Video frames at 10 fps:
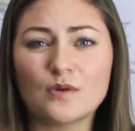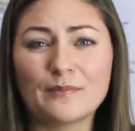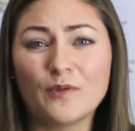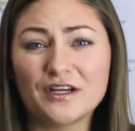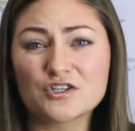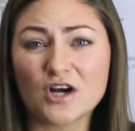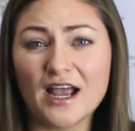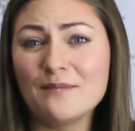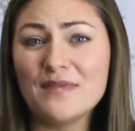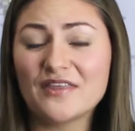So I'm going to
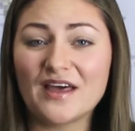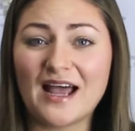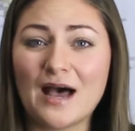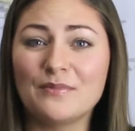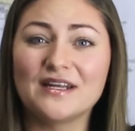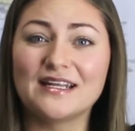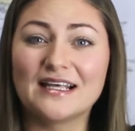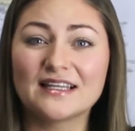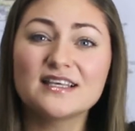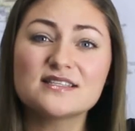try and make that happen in
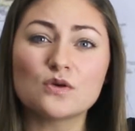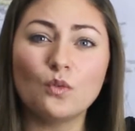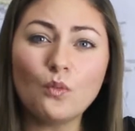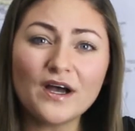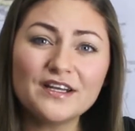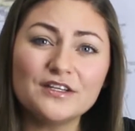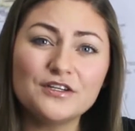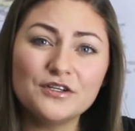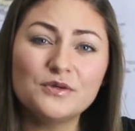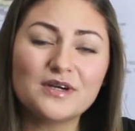at least one
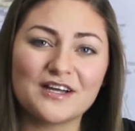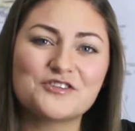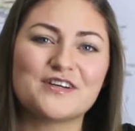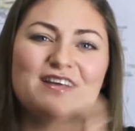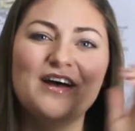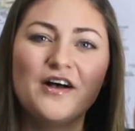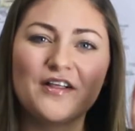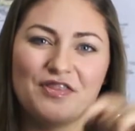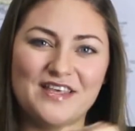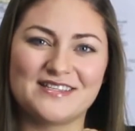new country
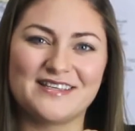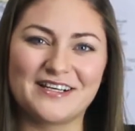this